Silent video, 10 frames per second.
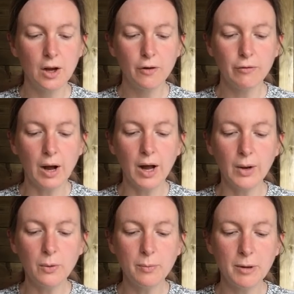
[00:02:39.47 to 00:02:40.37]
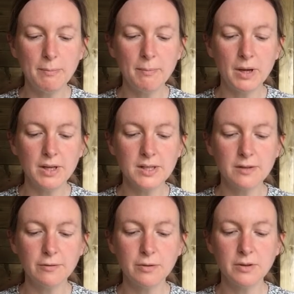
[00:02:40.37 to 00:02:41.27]
"For I will be
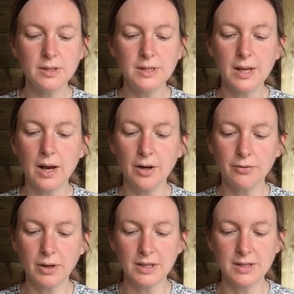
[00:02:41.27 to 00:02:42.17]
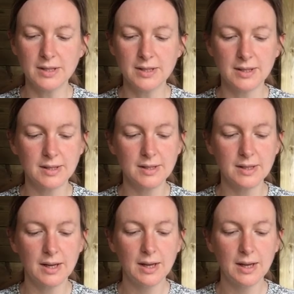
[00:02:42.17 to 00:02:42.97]
merciful to their unrighteousness,